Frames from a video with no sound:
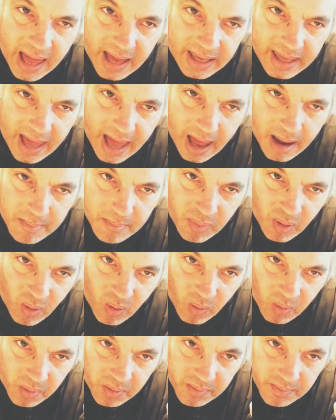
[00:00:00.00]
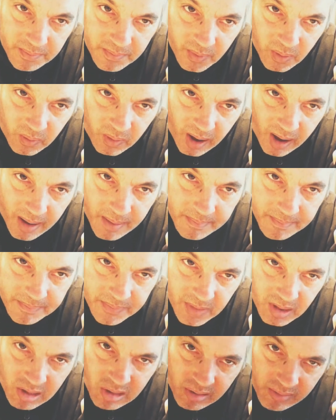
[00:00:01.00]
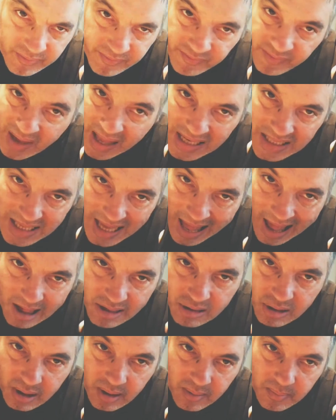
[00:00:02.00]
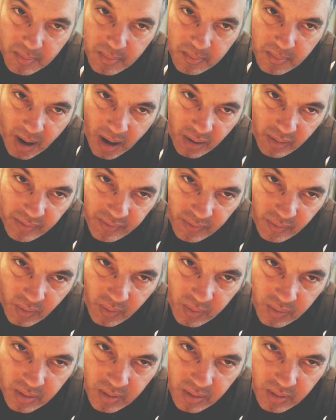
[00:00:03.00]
Cat Bone, okay? This is a fantastic microphone.